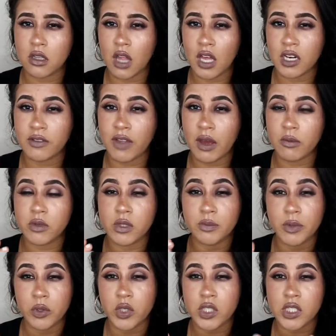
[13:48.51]
A lot of that was
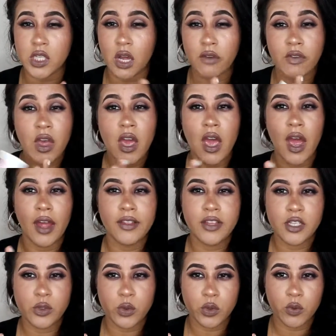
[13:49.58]
beauty stuff, and
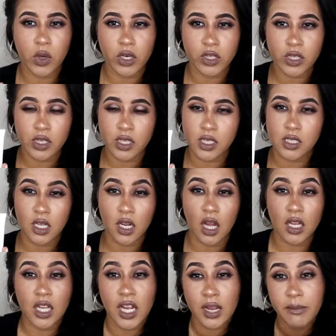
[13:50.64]
this was one of the things I
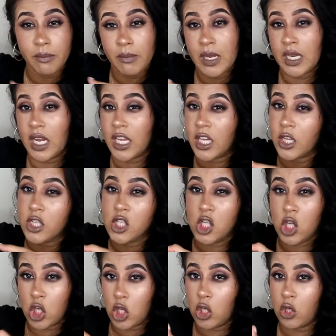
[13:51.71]
got. Like, I mean, like, it's
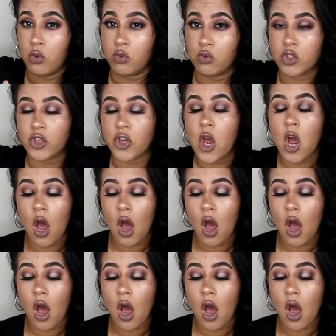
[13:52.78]
huge.